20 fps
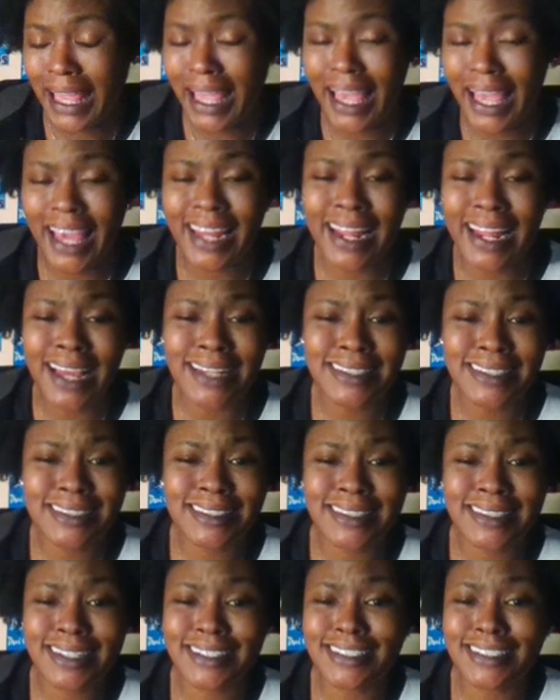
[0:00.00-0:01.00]
And I just
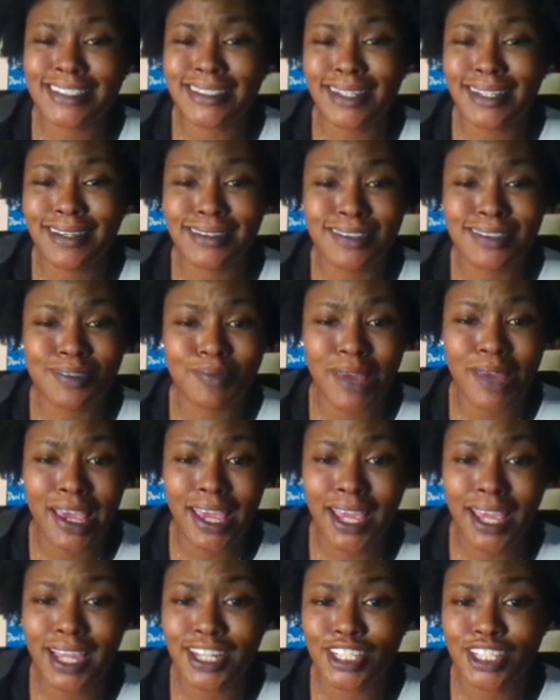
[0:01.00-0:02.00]
think Giselle is
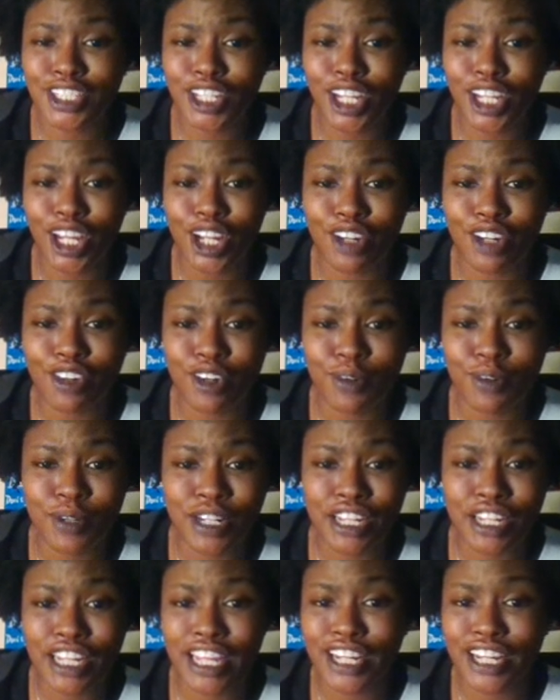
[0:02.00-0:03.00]
mad because she ain't growing
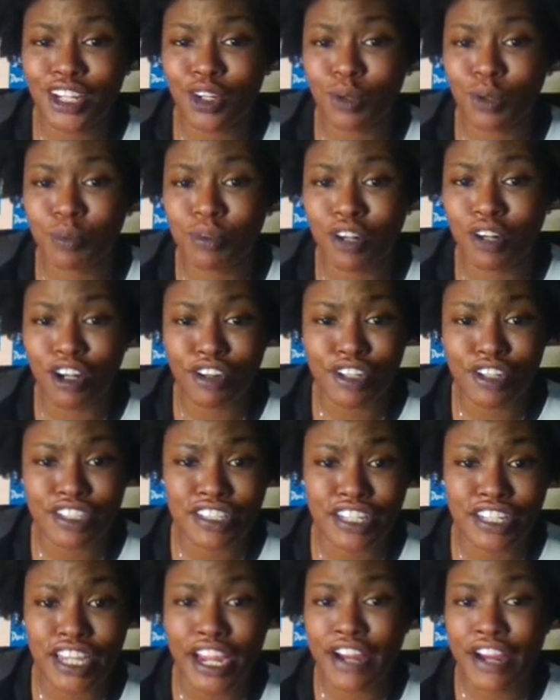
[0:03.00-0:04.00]
and getting no progress
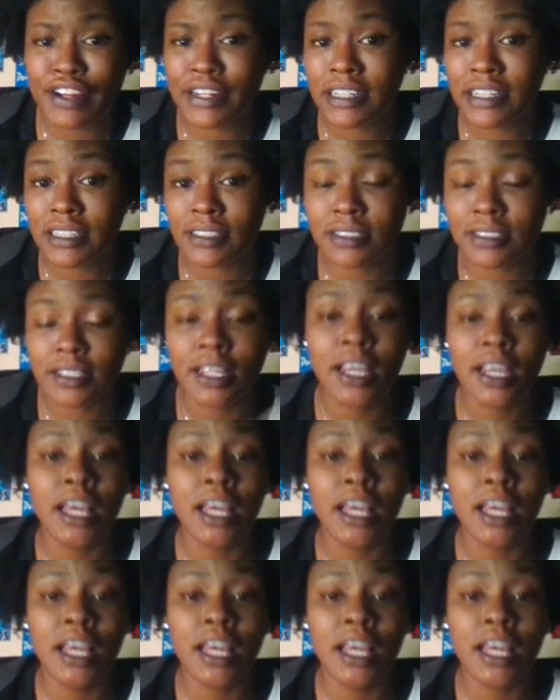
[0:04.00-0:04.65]
in Karen is.